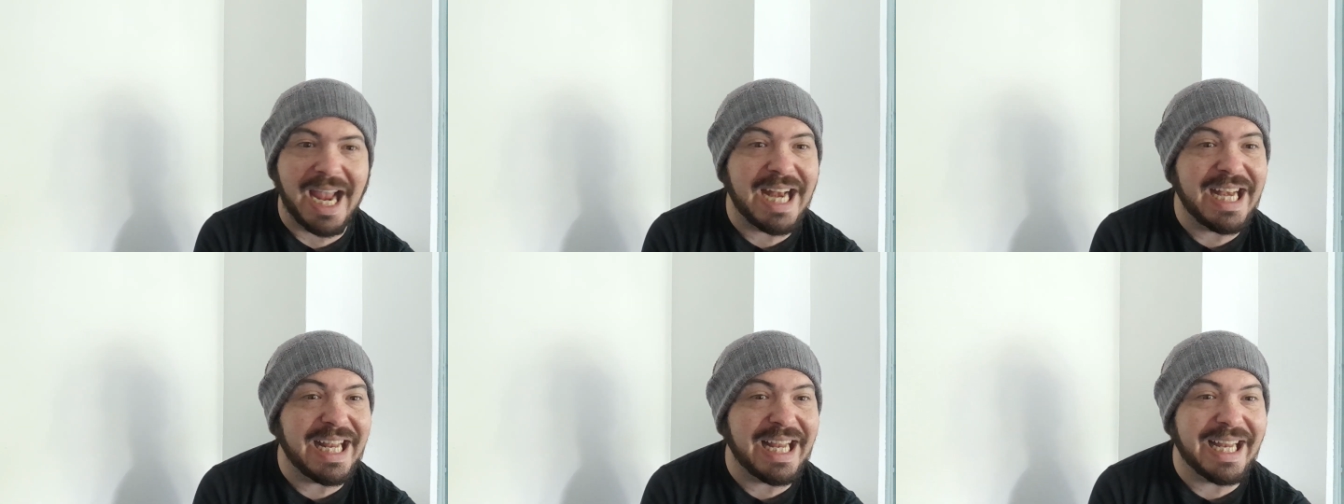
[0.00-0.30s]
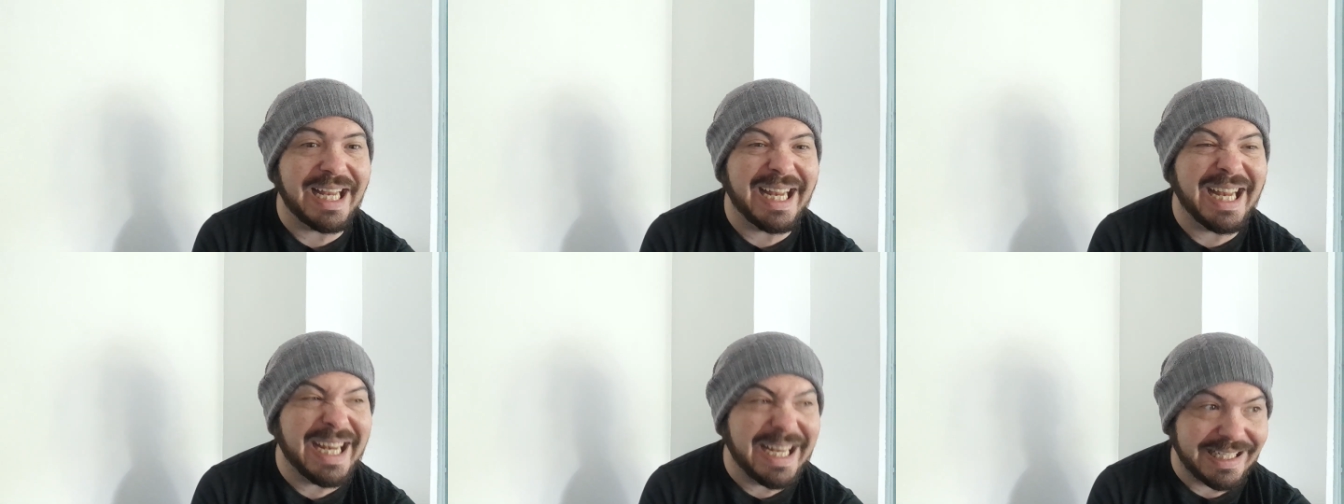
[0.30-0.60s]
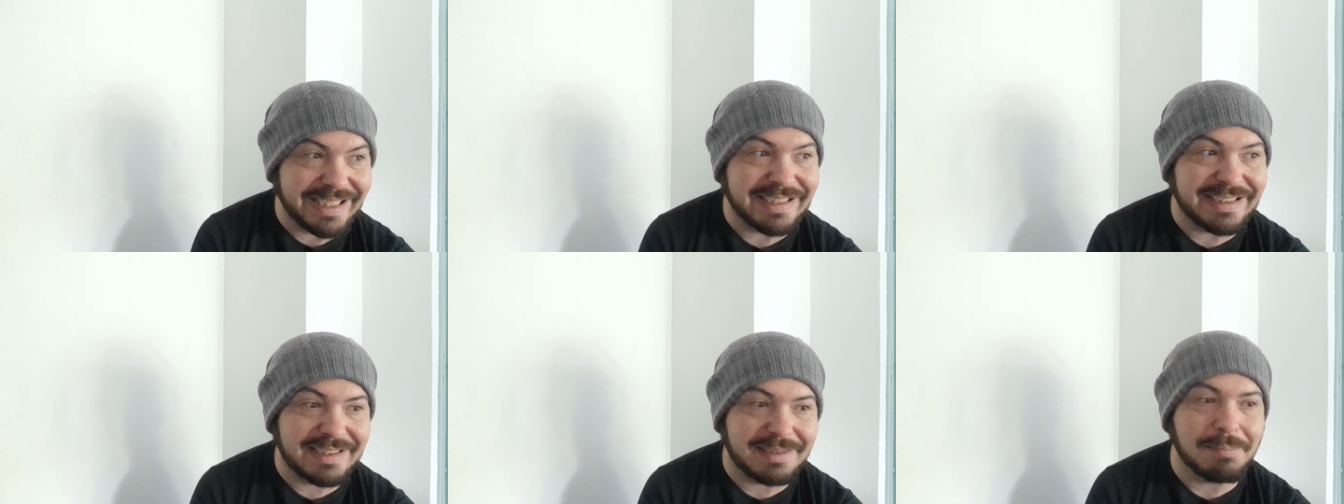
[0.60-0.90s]
and it
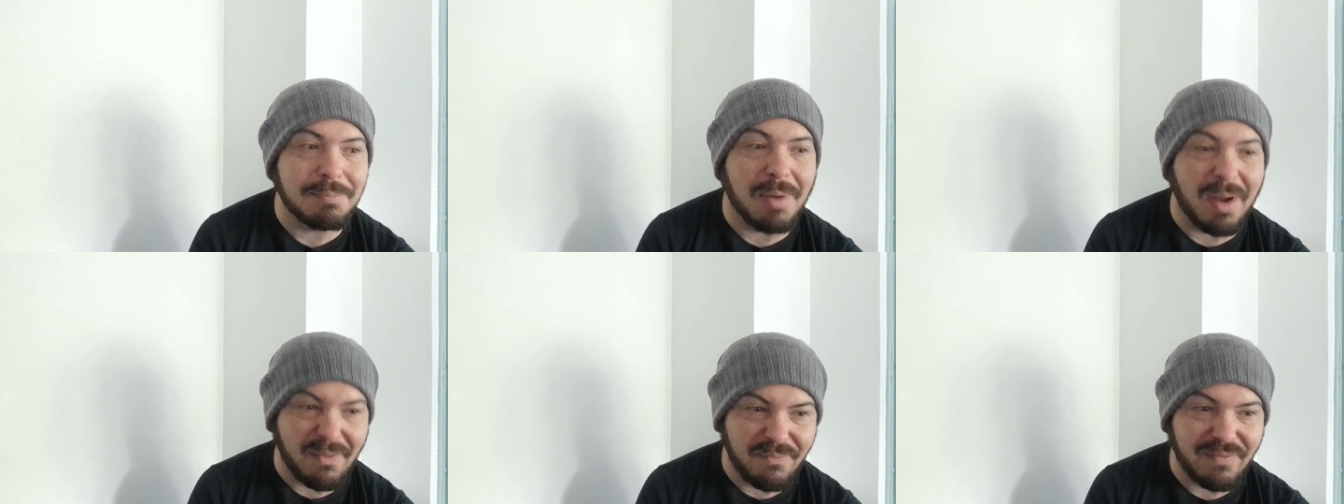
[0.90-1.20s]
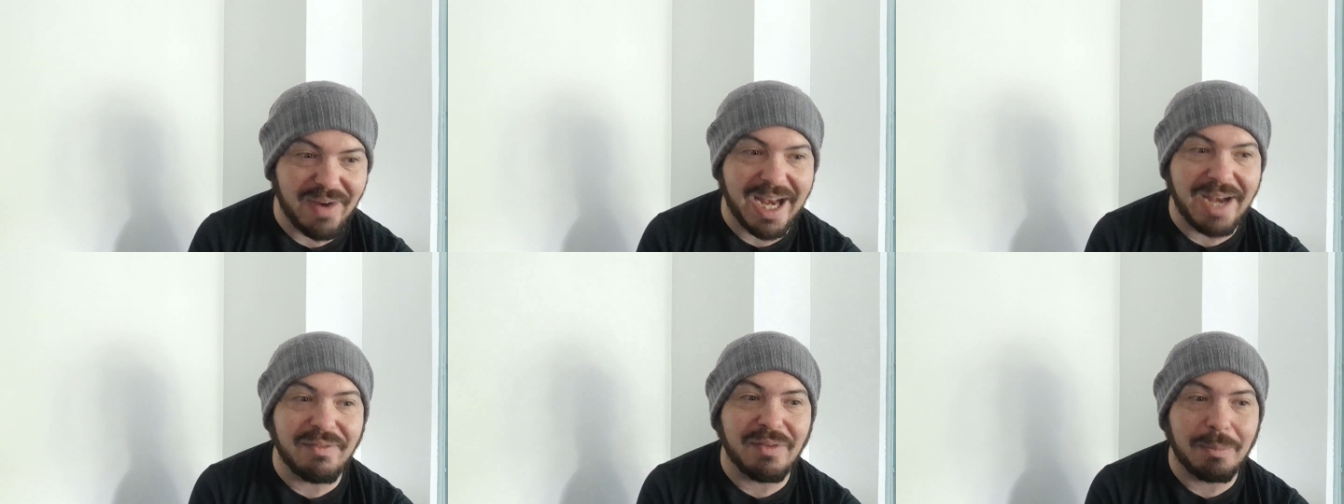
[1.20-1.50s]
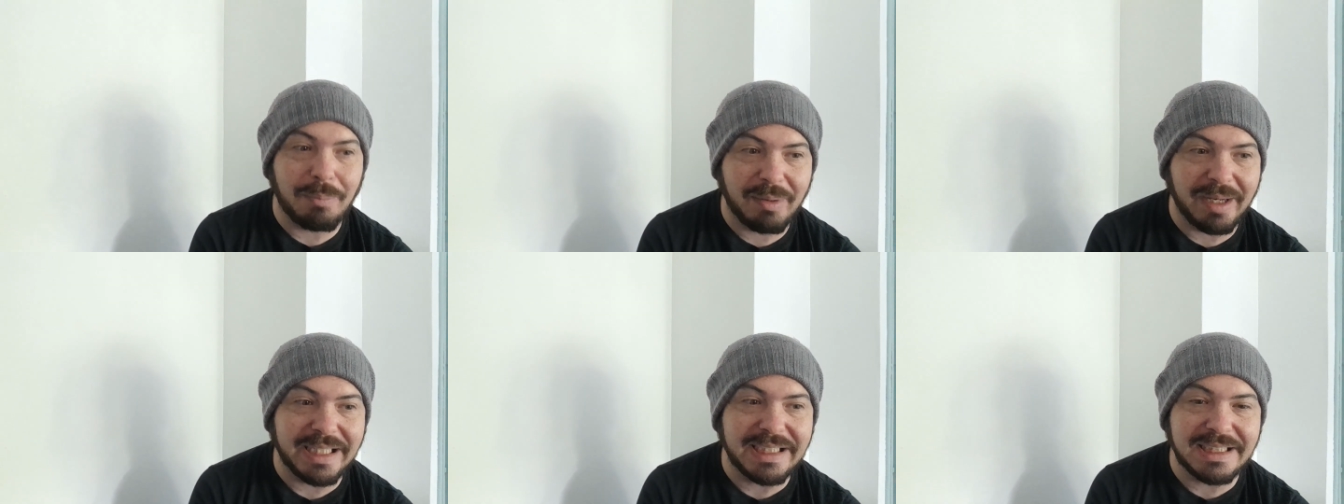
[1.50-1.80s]
is my
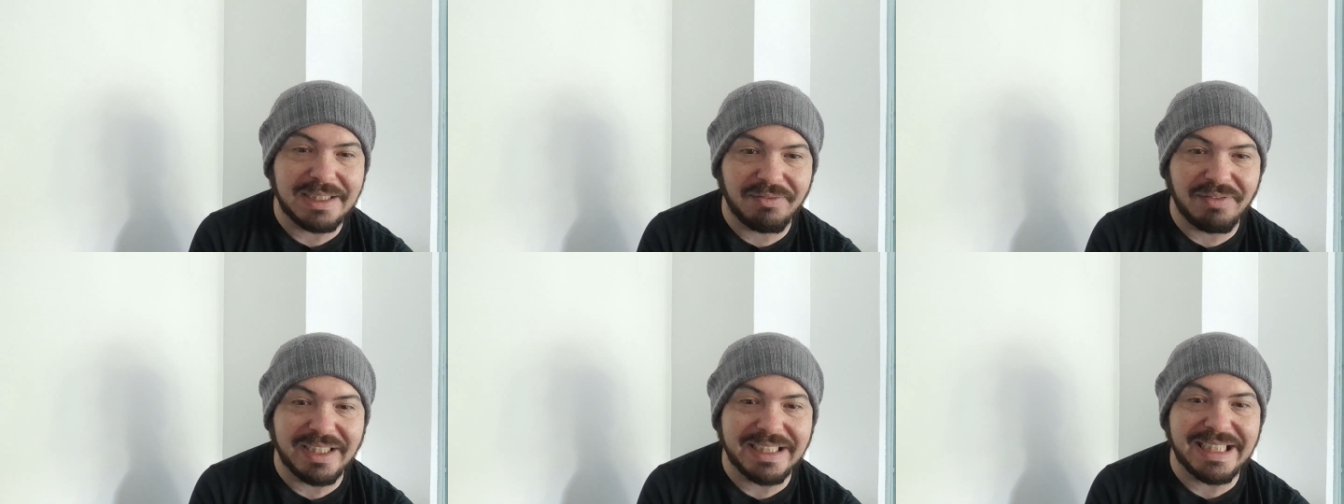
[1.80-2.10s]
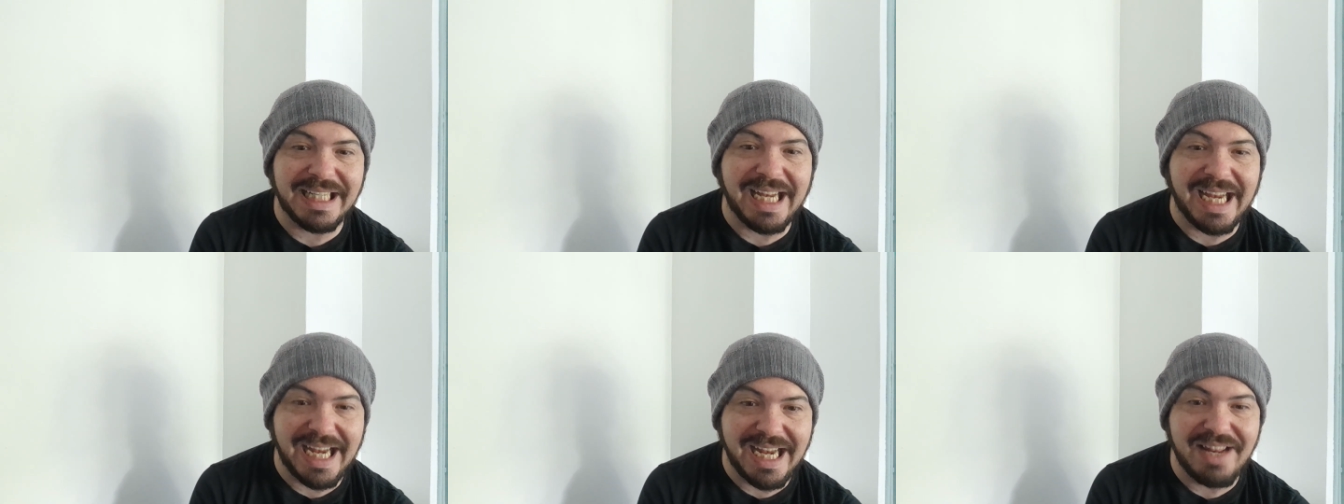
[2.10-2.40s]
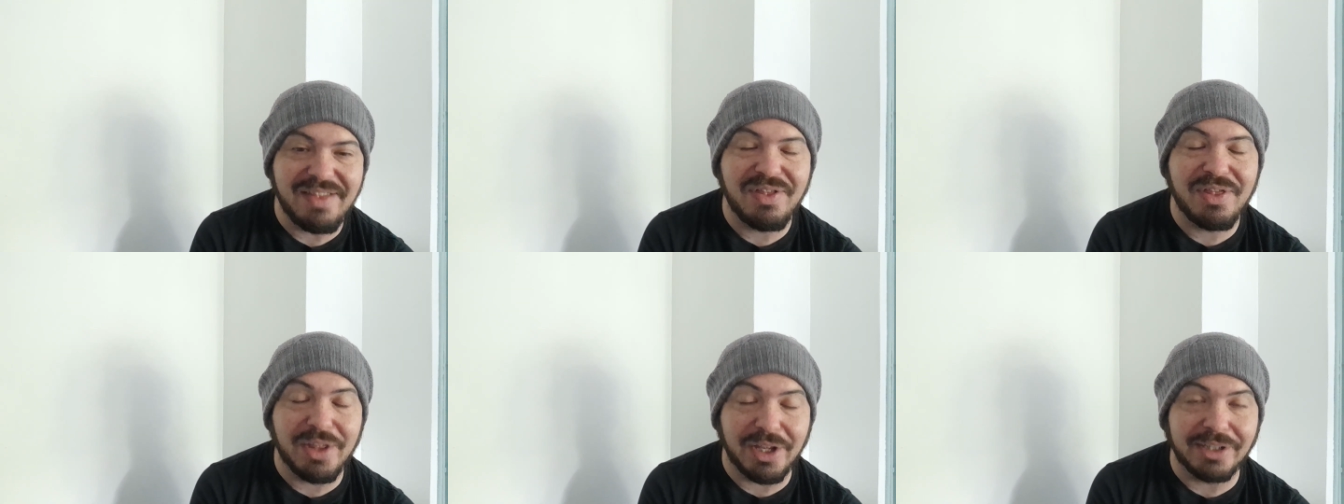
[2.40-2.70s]
favourite place to visit
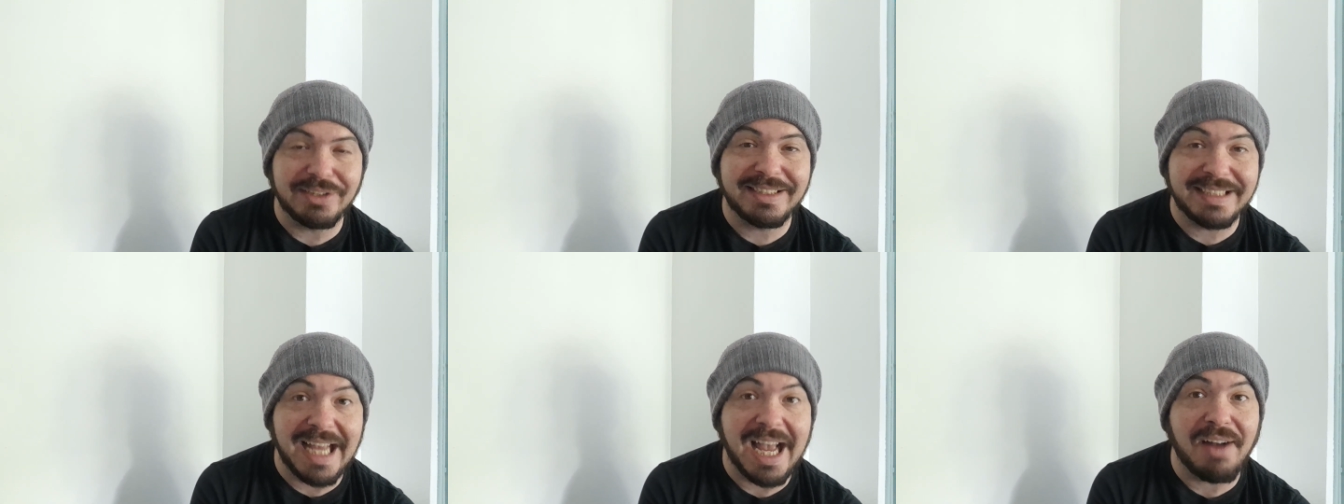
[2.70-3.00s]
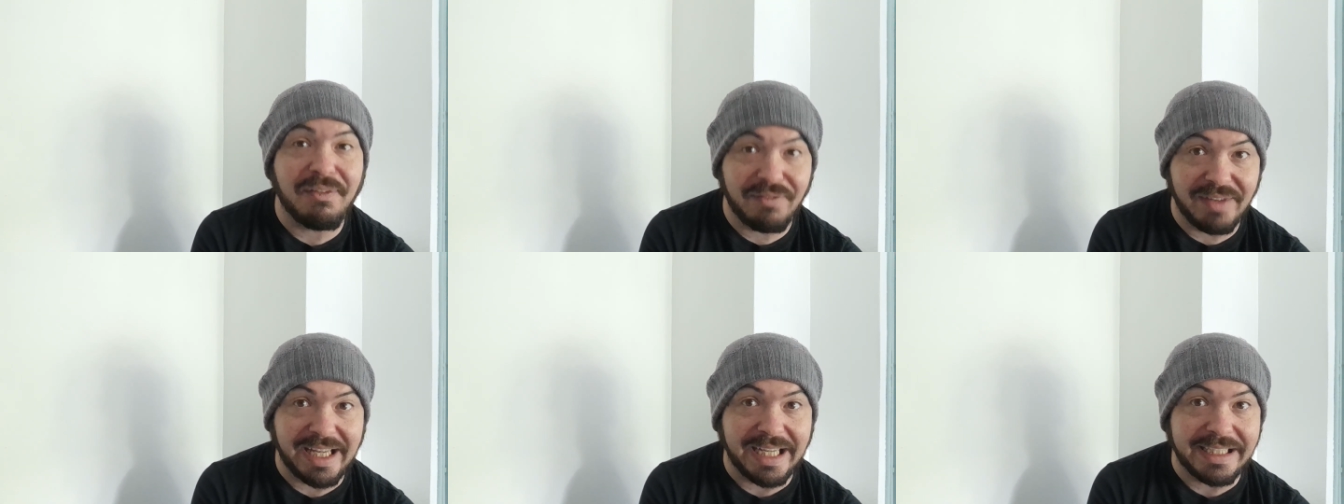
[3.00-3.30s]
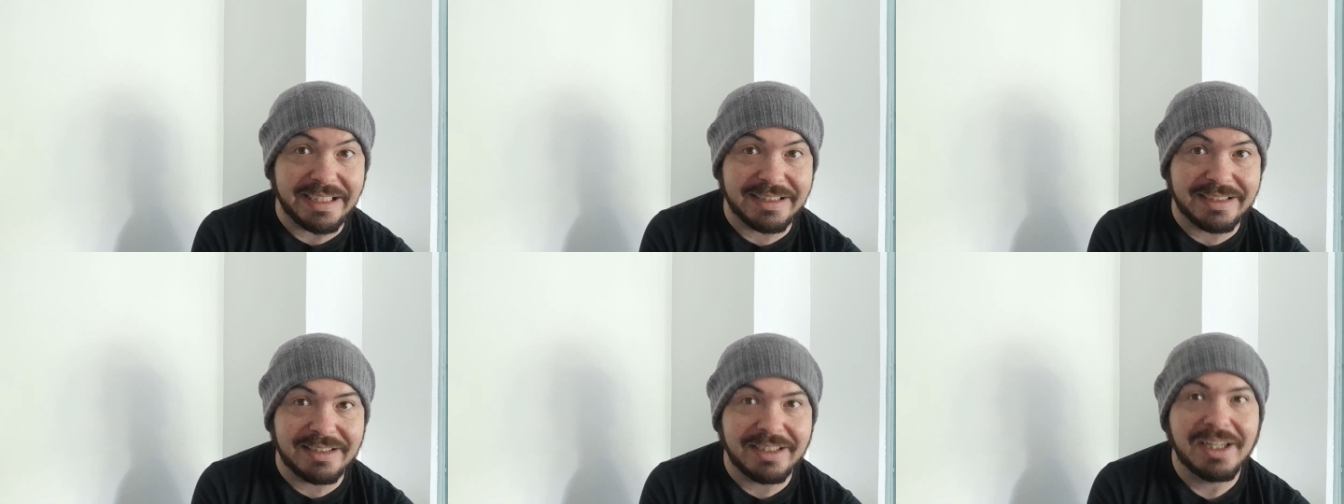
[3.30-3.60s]
in the
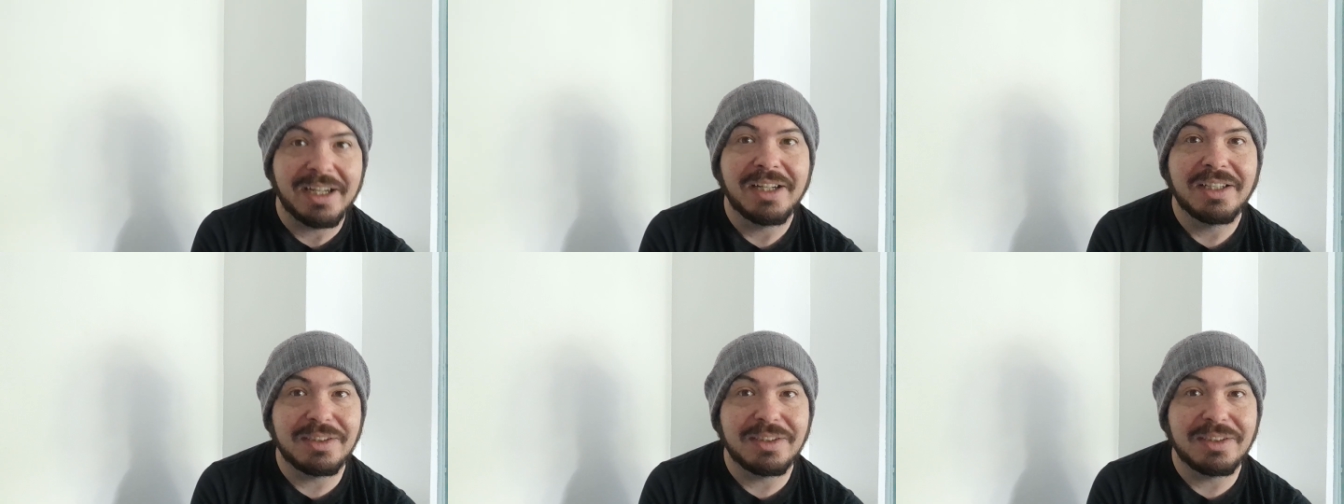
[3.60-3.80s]
southeast.